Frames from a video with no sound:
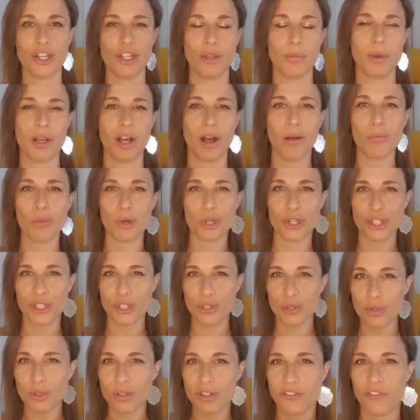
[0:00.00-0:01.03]
you become more
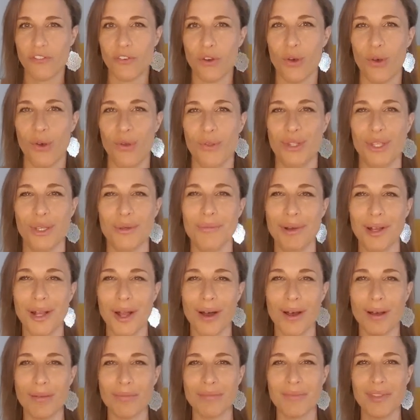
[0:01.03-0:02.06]
youthful, you
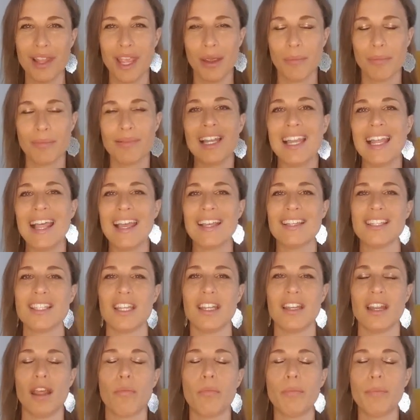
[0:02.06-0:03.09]
become
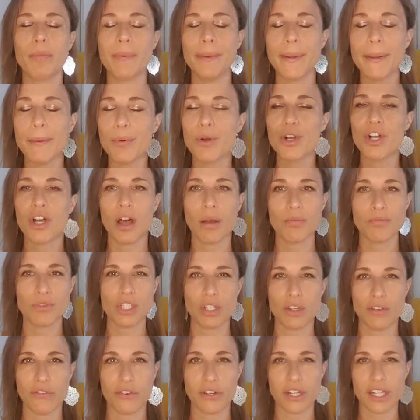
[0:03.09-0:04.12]
pleasant, and people come to
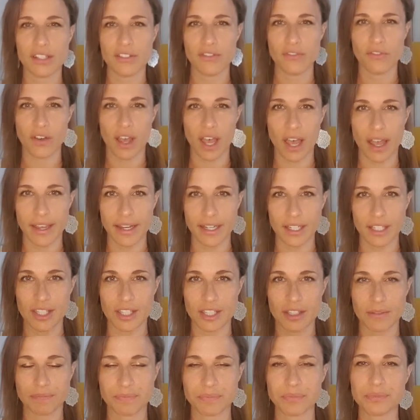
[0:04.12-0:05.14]
you for
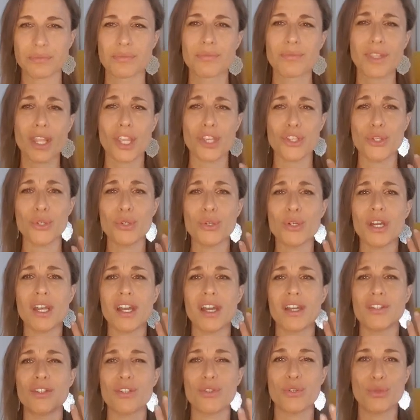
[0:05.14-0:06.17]
advice you're
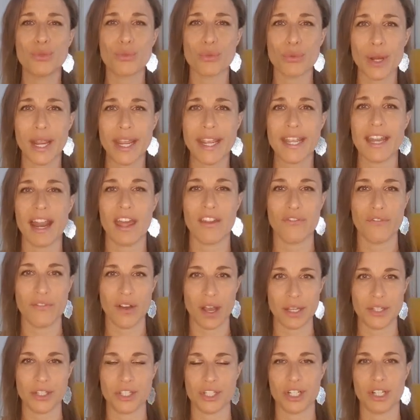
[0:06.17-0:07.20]
a great
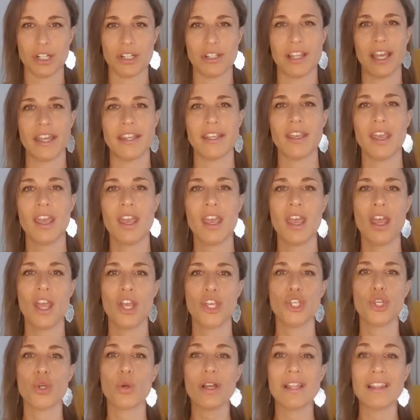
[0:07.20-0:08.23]
advisor like
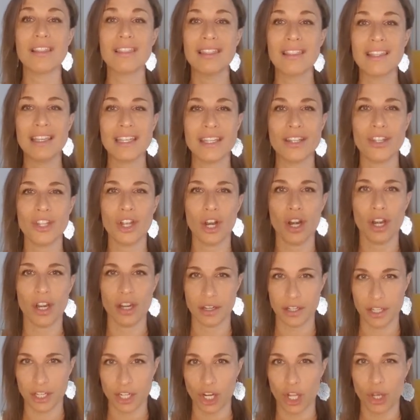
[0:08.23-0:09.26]
you're a leader
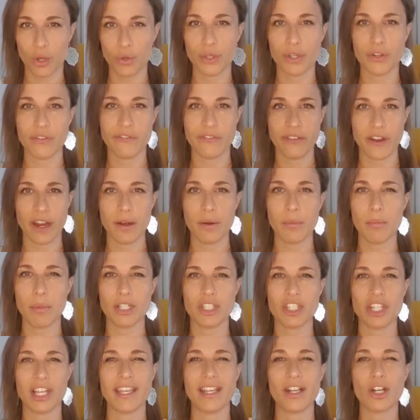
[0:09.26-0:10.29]
you know you're very
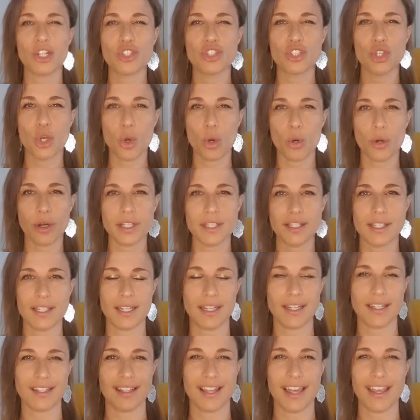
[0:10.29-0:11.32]
much like
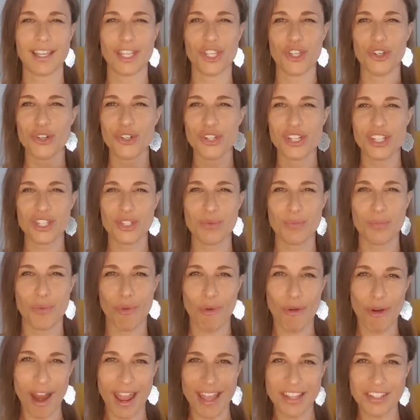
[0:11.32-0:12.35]
authority like you're this
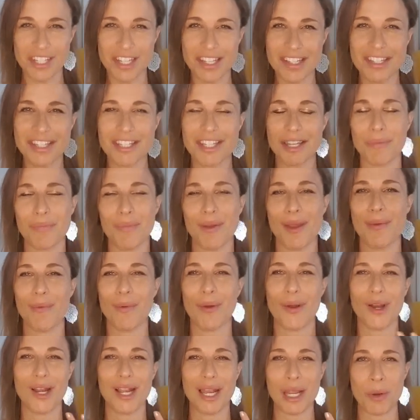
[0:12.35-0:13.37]
presence that people
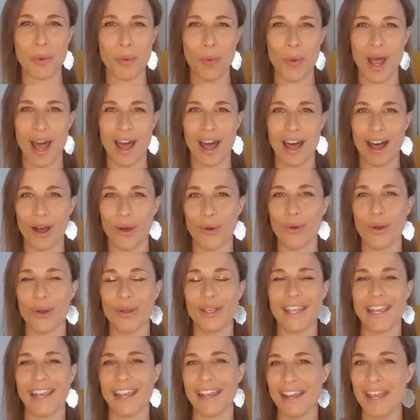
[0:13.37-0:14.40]
are like wow
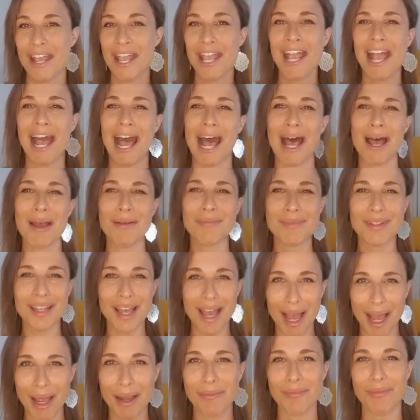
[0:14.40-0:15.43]
okay i'm
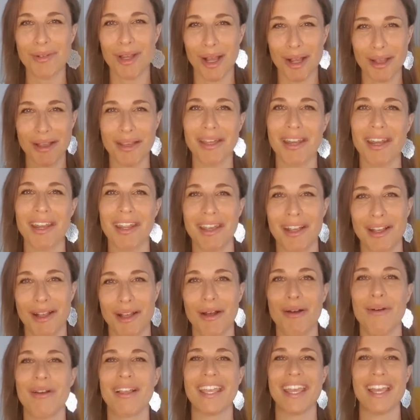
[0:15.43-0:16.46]
i'm not gonna
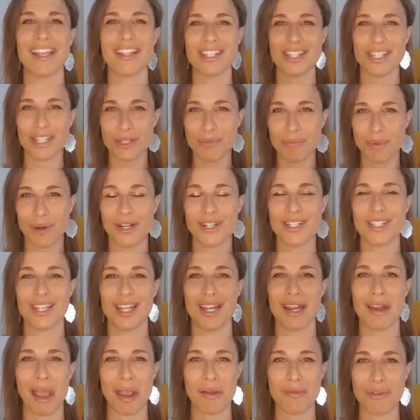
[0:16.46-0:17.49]
go against this
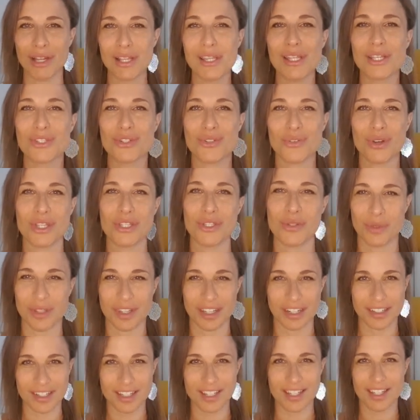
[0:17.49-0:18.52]
person i really trust what
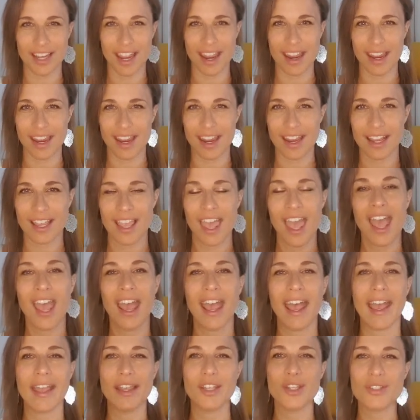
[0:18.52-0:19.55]
they're saying
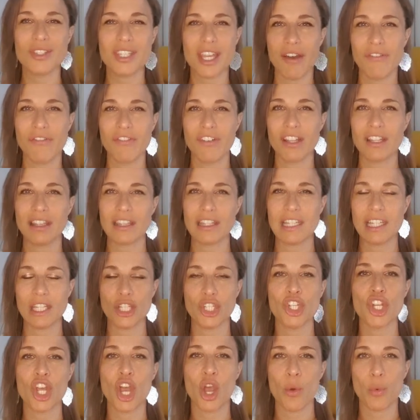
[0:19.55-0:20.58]
and you definitely
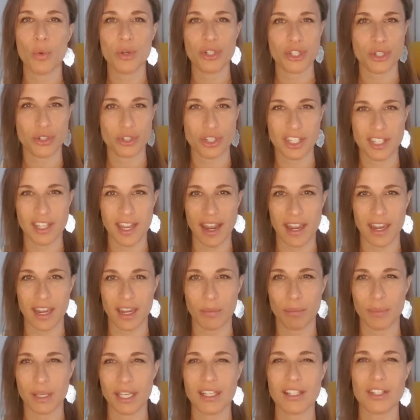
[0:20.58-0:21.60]
know what you're
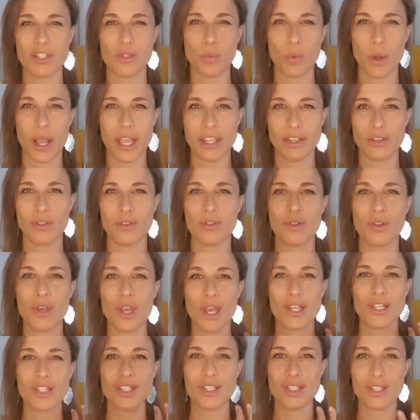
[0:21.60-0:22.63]
saying because when you
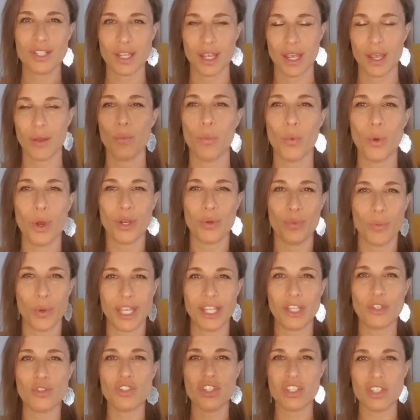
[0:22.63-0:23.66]
say what
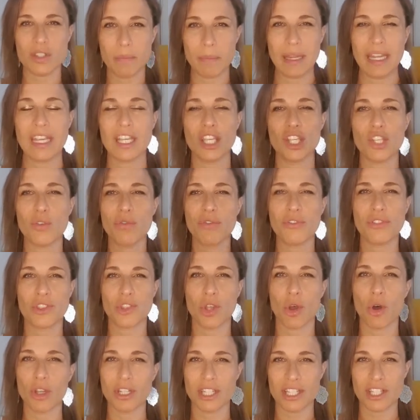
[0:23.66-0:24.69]
when you speak you've
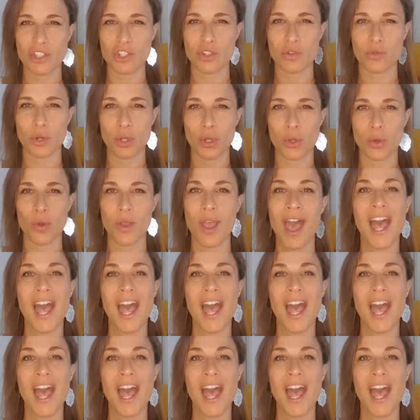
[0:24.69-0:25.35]
thought it through